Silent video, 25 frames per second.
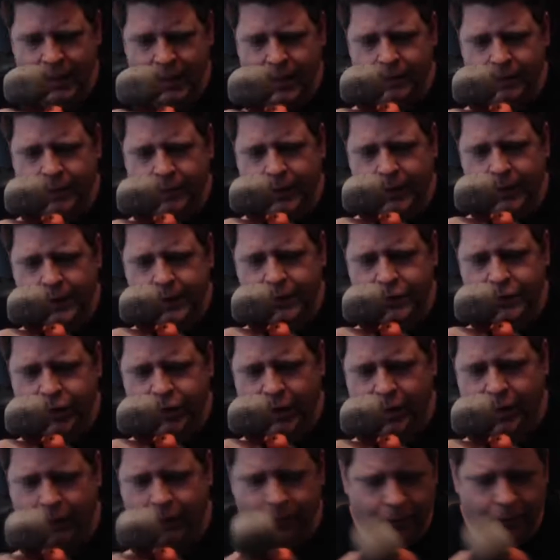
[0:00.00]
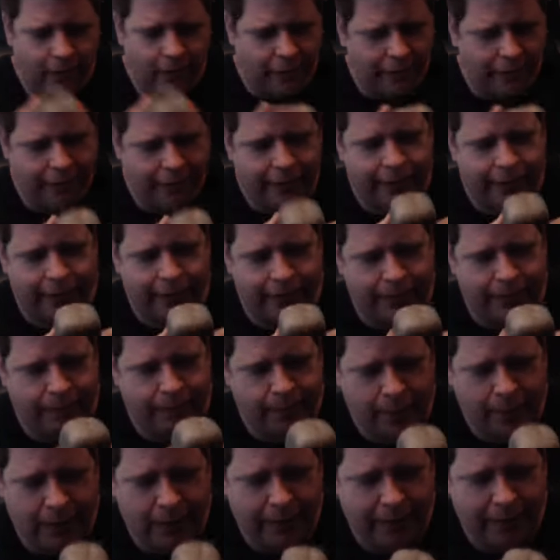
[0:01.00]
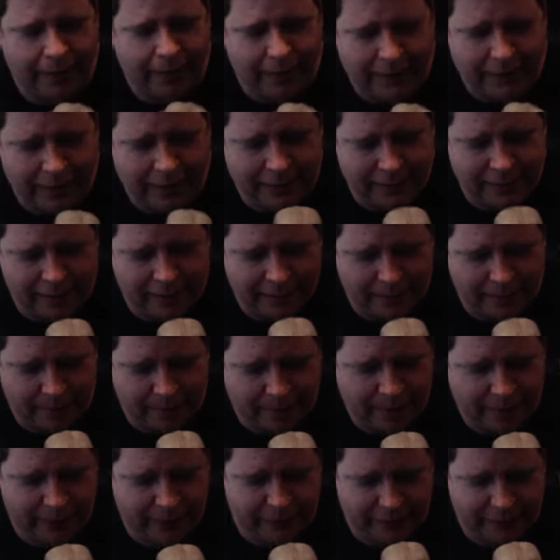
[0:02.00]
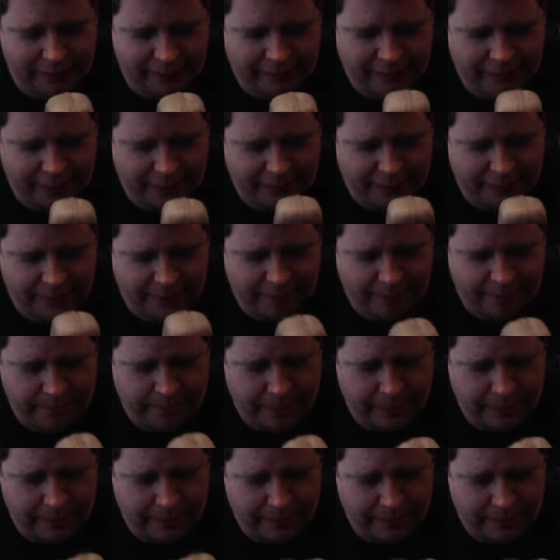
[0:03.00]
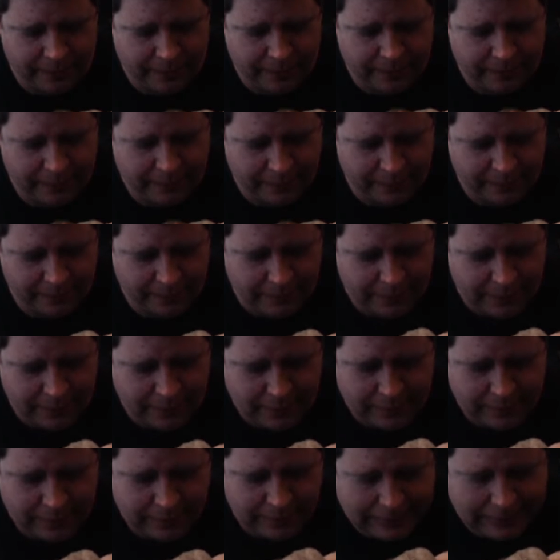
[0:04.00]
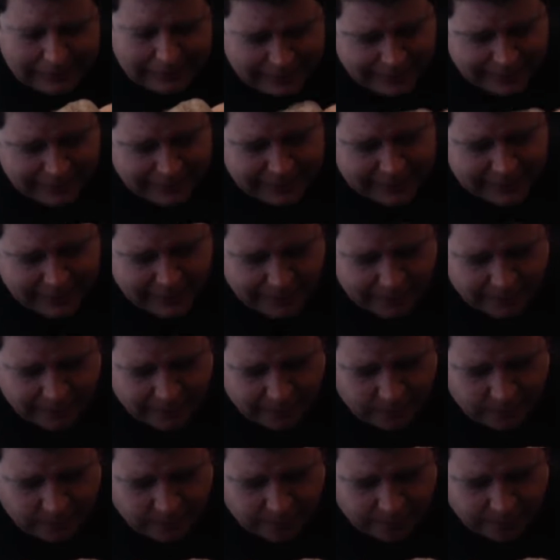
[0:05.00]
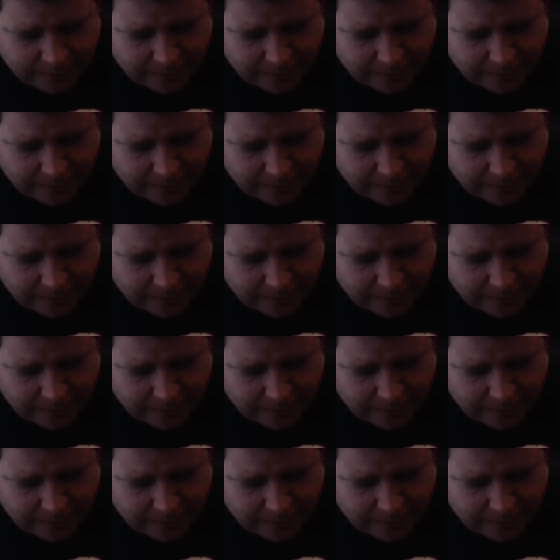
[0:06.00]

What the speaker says: But in general, I had to take a picture, I think. But the detail